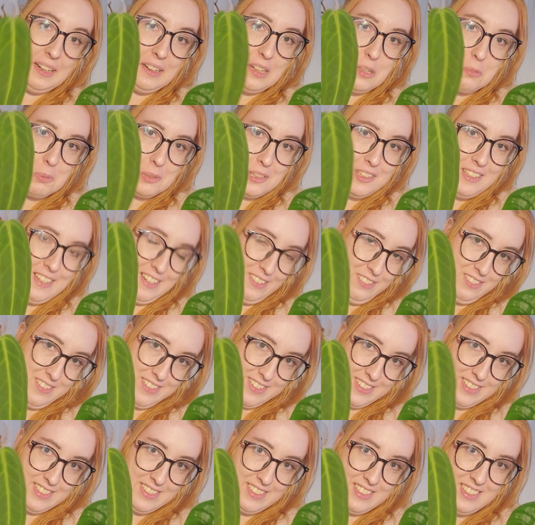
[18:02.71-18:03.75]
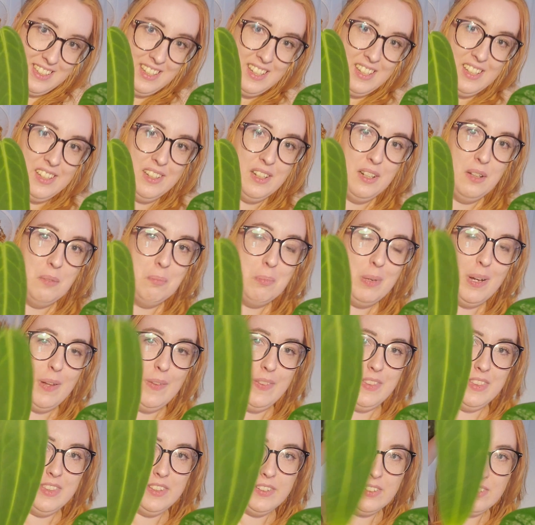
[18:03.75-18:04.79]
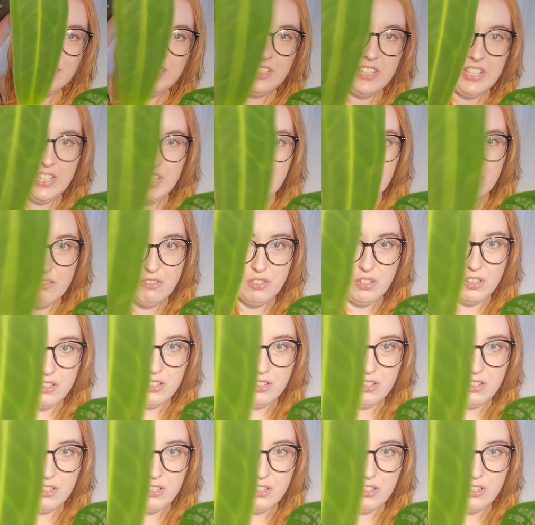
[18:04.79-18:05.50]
how to pronounce it, but the leaves